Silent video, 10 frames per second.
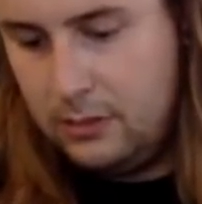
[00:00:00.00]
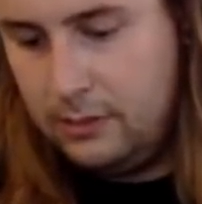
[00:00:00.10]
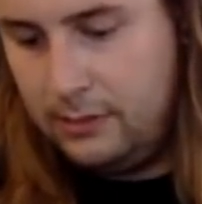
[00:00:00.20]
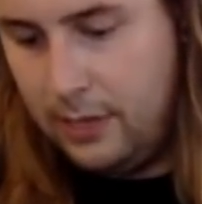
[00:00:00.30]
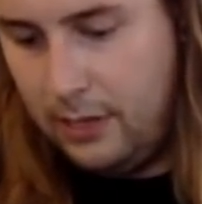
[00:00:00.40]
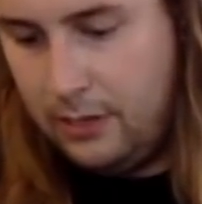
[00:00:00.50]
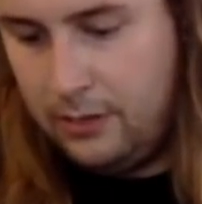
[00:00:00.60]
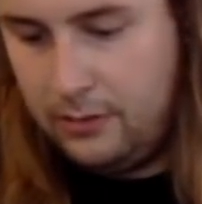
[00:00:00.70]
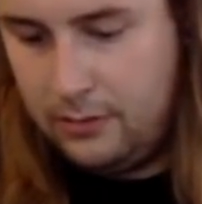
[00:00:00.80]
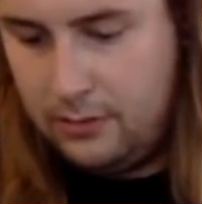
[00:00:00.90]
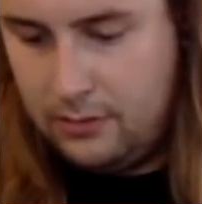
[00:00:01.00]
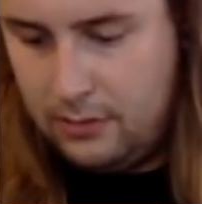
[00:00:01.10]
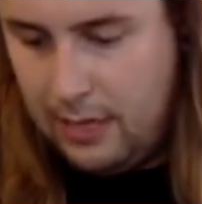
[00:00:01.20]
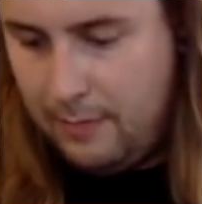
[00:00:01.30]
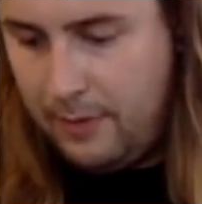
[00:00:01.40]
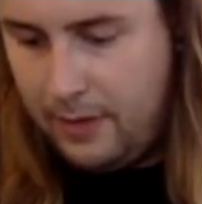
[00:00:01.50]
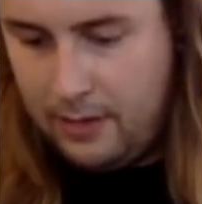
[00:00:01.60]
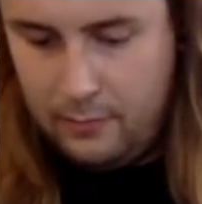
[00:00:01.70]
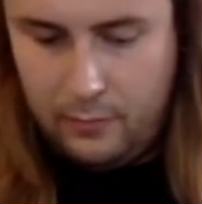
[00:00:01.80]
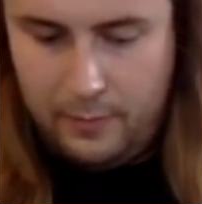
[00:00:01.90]
So that
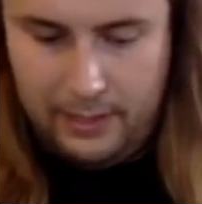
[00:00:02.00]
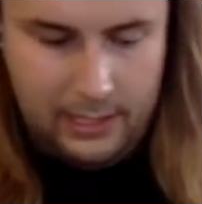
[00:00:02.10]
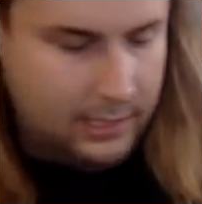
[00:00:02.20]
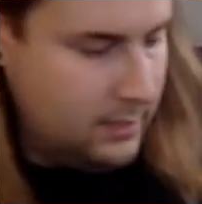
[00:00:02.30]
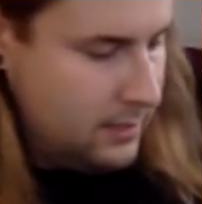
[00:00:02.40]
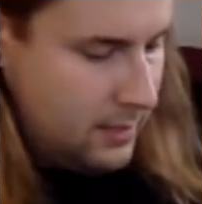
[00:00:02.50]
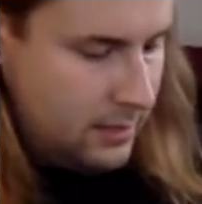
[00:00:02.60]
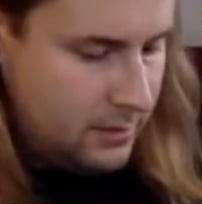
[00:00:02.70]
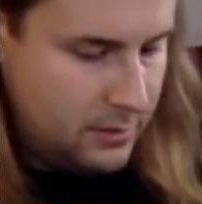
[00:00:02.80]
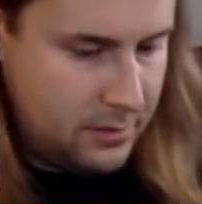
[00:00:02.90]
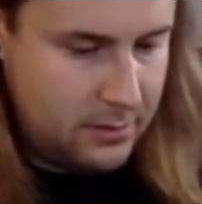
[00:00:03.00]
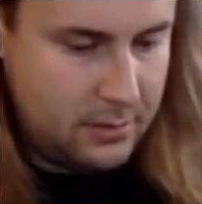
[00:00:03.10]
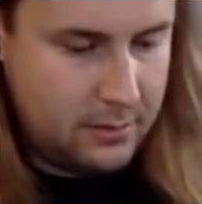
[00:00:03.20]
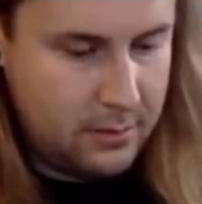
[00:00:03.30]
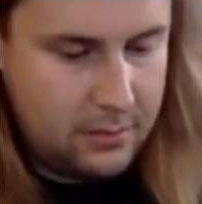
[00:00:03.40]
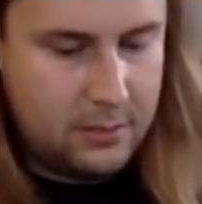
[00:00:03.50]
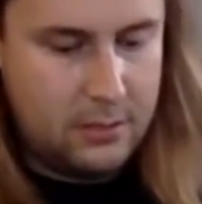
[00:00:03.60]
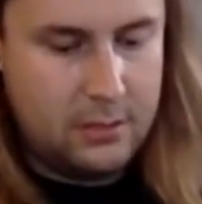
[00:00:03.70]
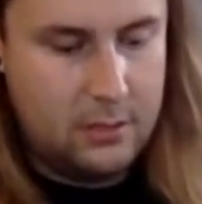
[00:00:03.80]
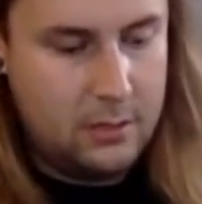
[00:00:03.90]
part will be there.
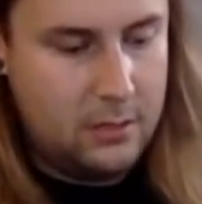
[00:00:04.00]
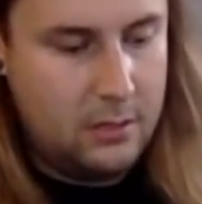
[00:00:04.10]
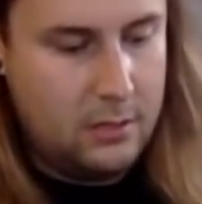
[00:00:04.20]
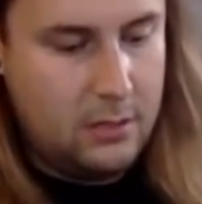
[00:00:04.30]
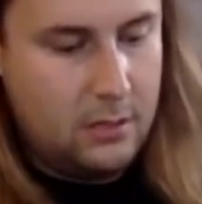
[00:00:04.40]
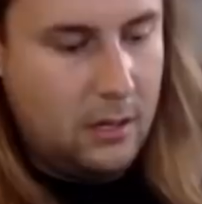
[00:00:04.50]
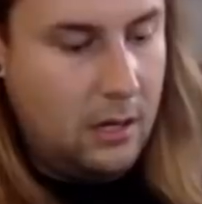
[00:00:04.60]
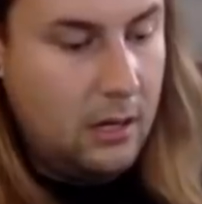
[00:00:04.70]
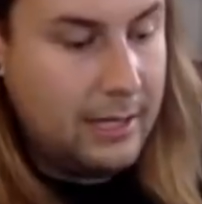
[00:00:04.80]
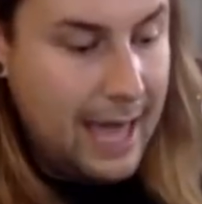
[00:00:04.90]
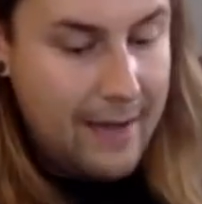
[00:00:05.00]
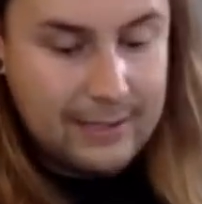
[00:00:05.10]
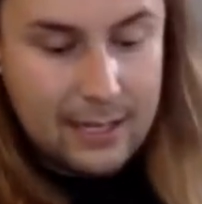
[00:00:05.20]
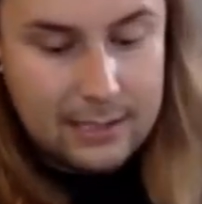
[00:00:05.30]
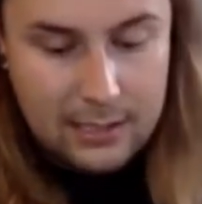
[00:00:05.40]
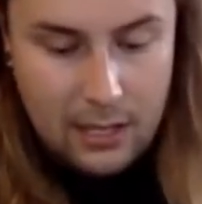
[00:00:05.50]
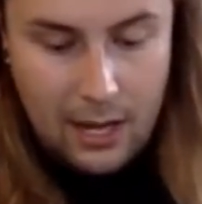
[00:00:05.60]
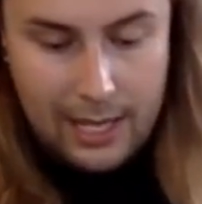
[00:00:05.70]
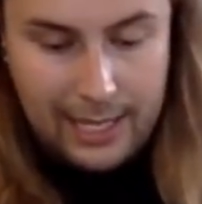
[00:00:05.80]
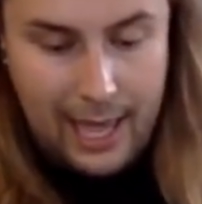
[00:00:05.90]
Oh, yeah, it does look
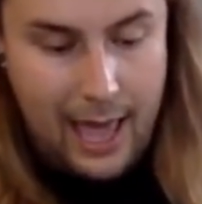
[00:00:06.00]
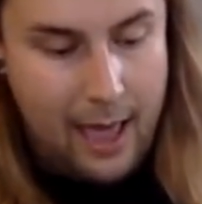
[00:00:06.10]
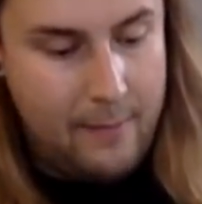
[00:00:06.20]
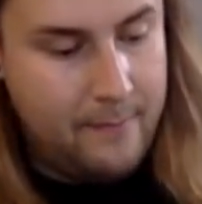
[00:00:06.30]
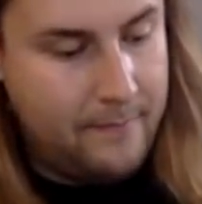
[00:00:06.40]
like it.